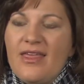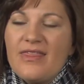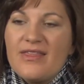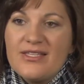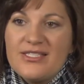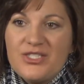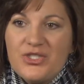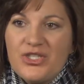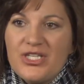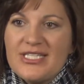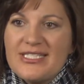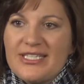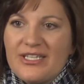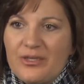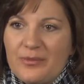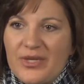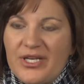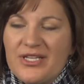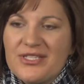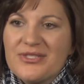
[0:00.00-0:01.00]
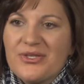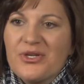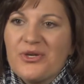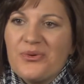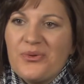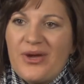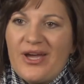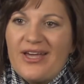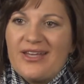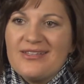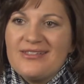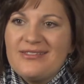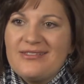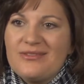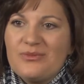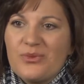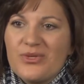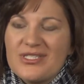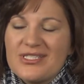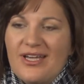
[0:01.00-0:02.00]
The students here at Minnesota
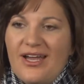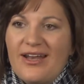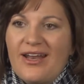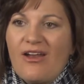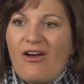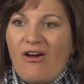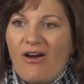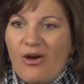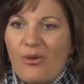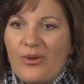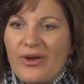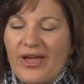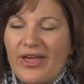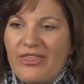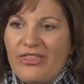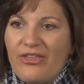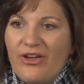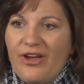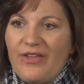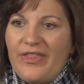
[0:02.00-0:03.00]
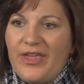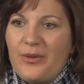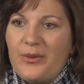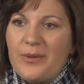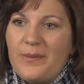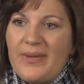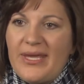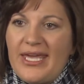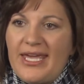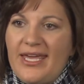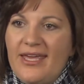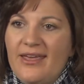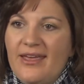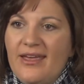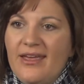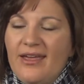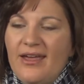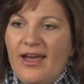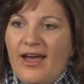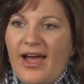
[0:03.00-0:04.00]
West was not at all what I thought they would be.
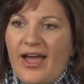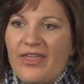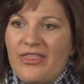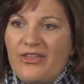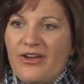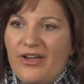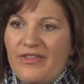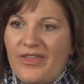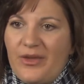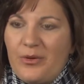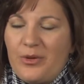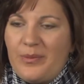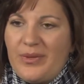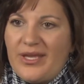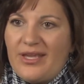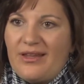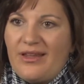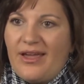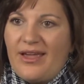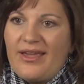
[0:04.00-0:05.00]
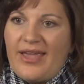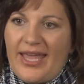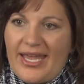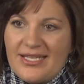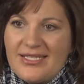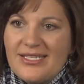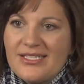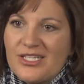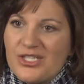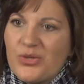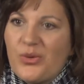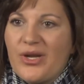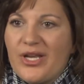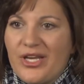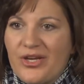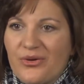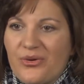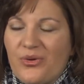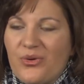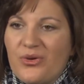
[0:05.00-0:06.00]
I thought they would be like 18 to
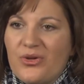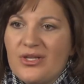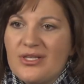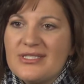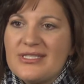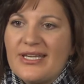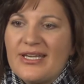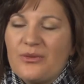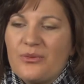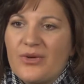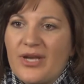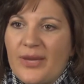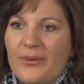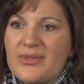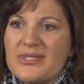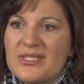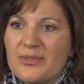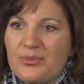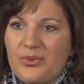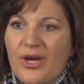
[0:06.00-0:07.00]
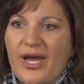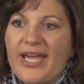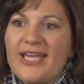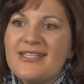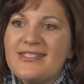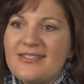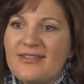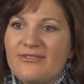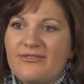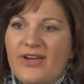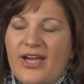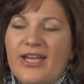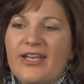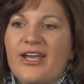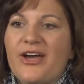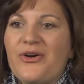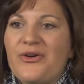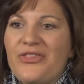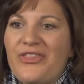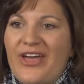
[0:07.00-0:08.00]
20 year olds and what I was surprised to
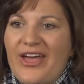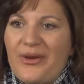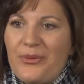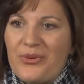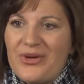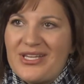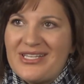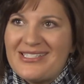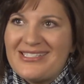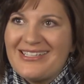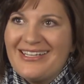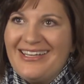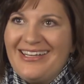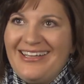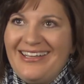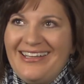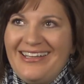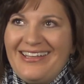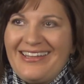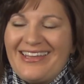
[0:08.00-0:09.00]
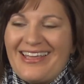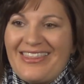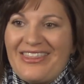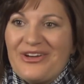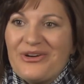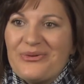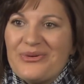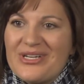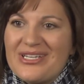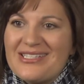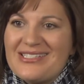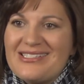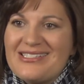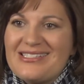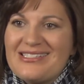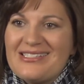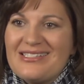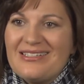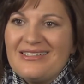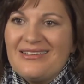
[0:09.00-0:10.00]
find out that was that there
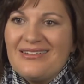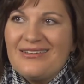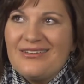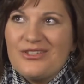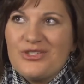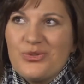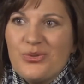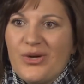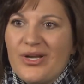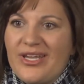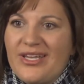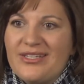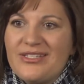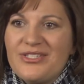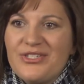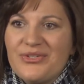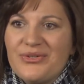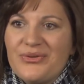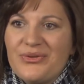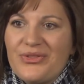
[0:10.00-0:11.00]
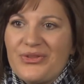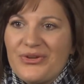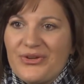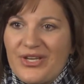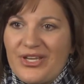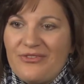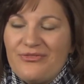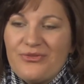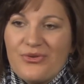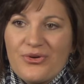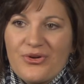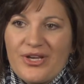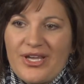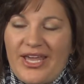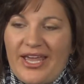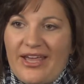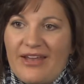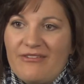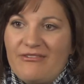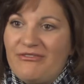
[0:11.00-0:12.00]
was 20 to 30,
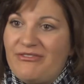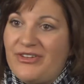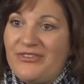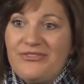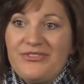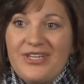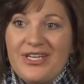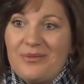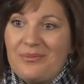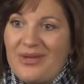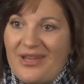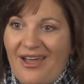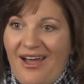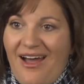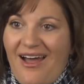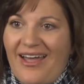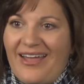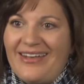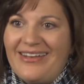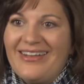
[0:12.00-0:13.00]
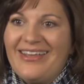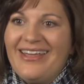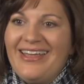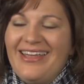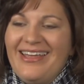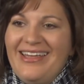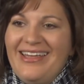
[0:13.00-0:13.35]
40 and 50 and beyond.